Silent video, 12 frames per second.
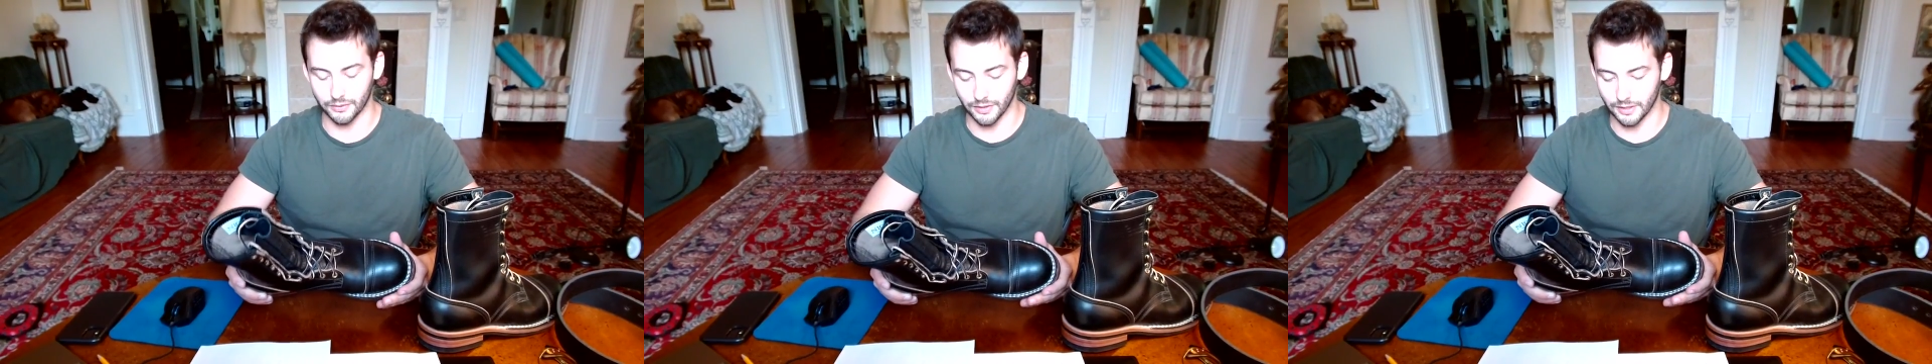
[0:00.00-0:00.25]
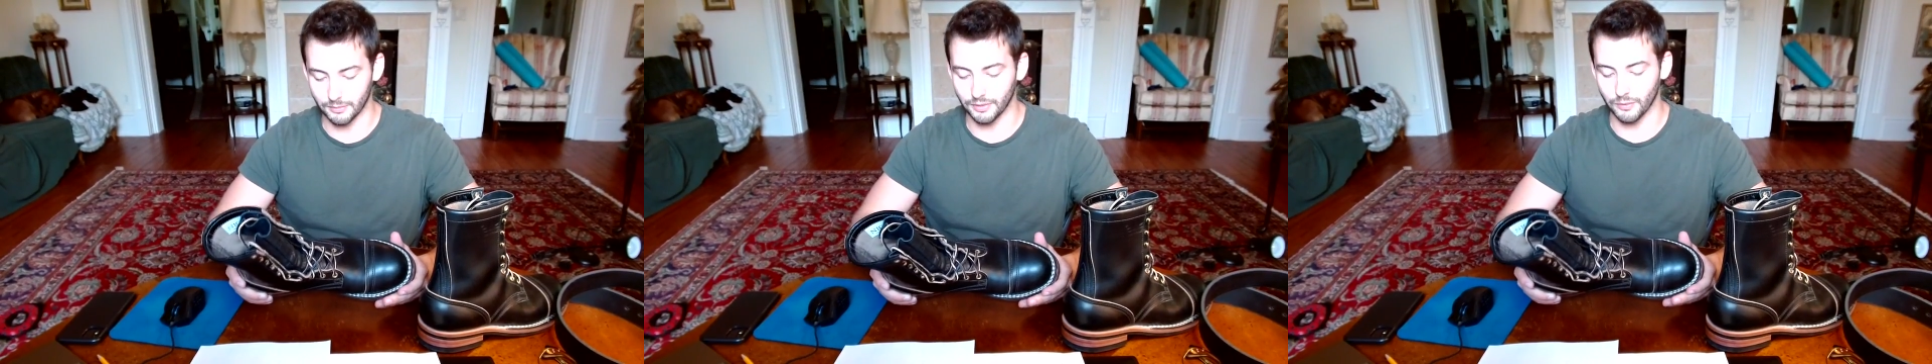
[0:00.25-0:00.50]

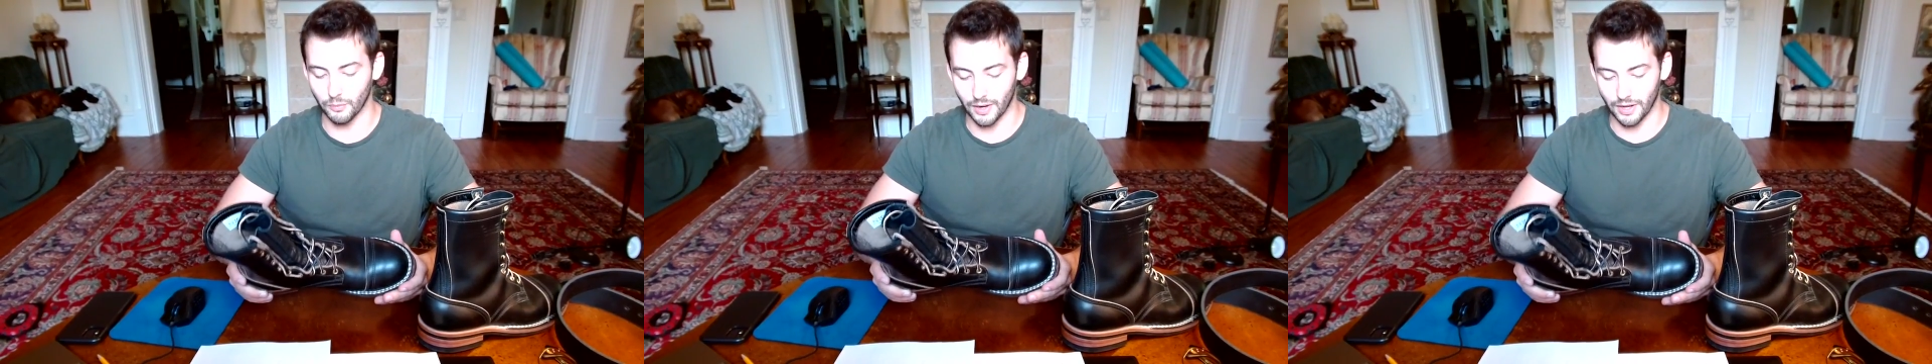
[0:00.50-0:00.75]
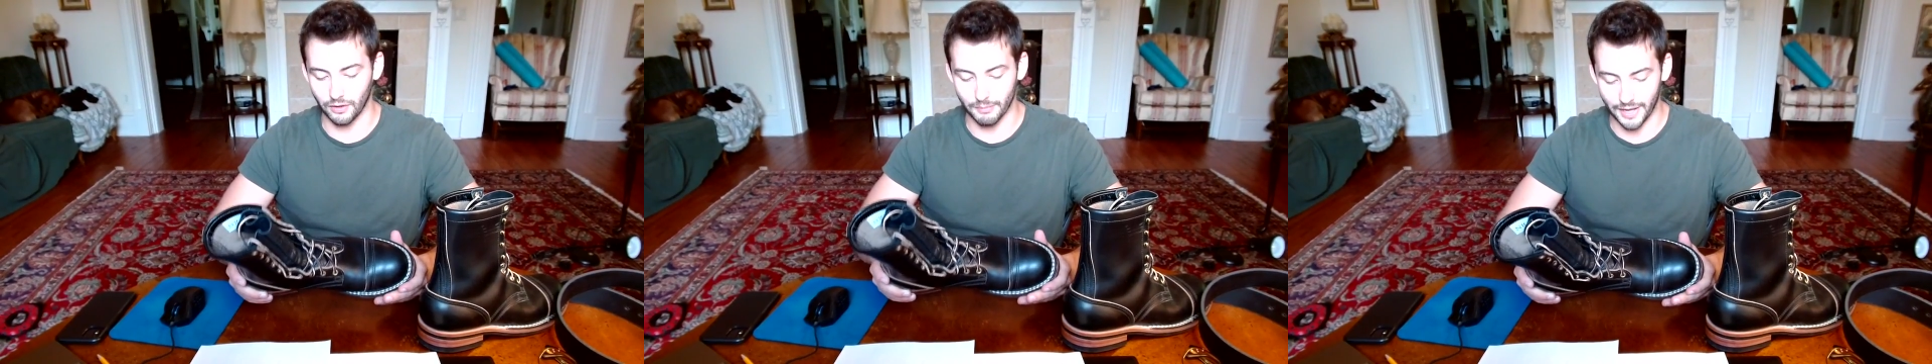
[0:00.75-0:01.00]
incredibly
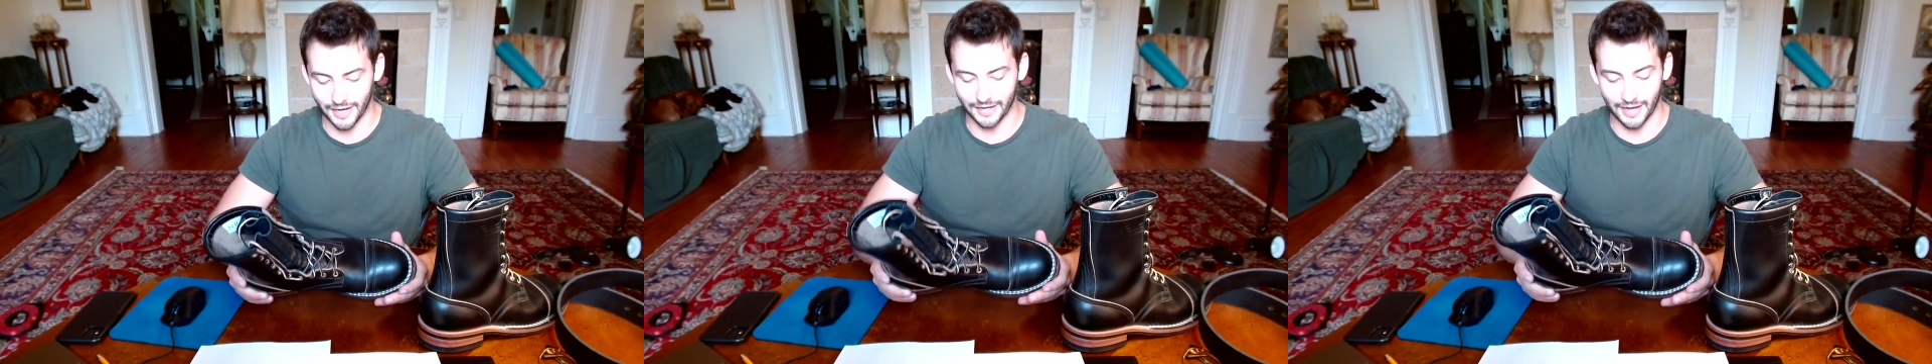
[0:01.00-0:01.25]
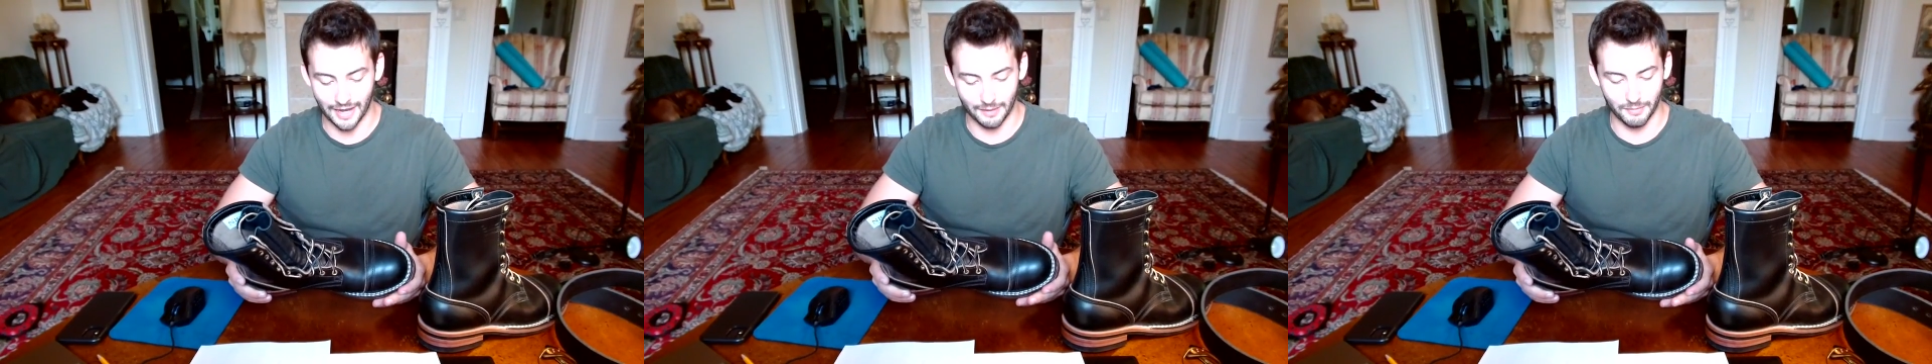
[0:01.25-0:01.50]

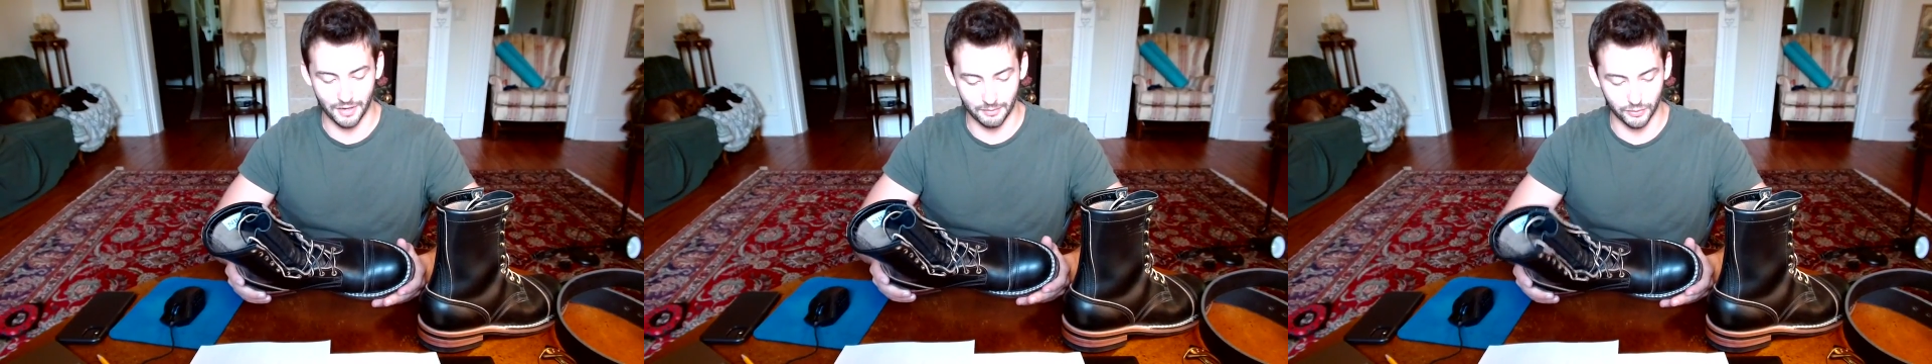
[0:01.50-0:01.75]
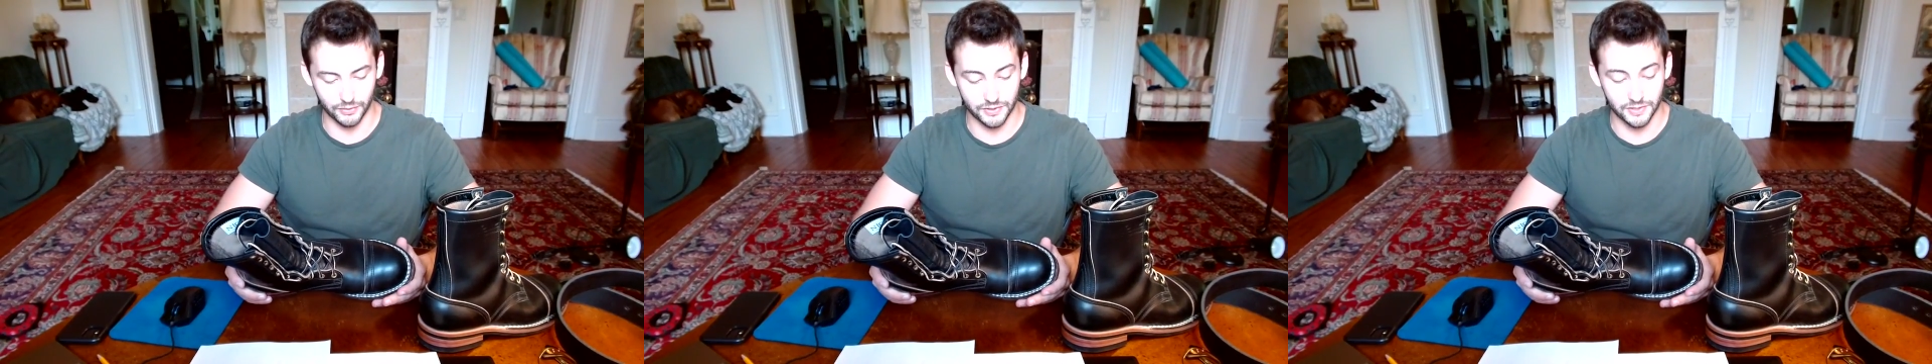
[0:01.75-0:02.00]
well-made,
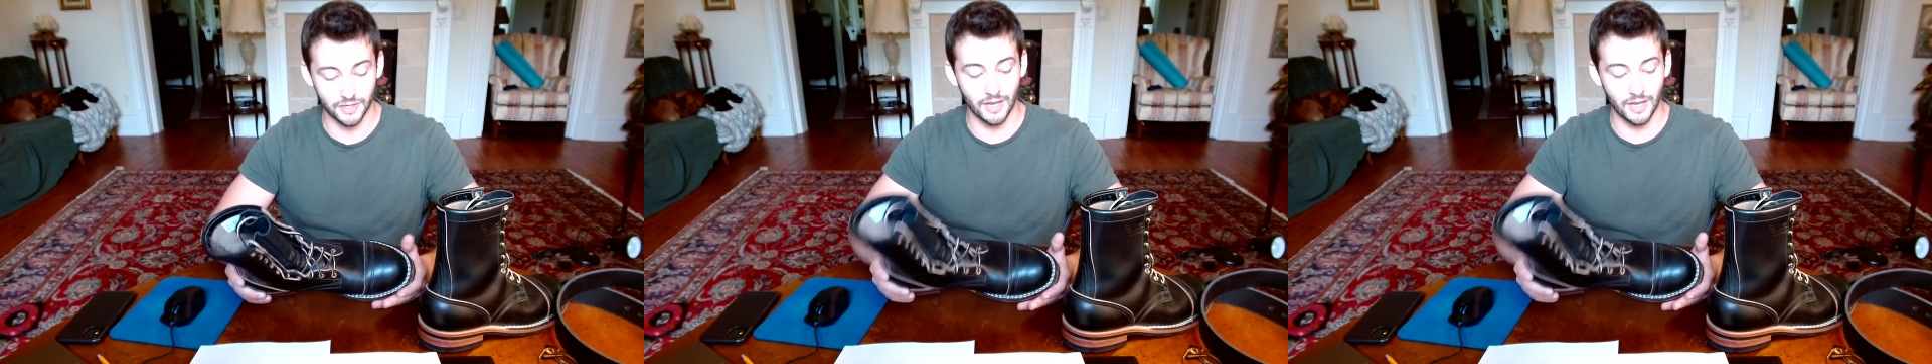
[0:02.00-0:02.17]
handmade boots.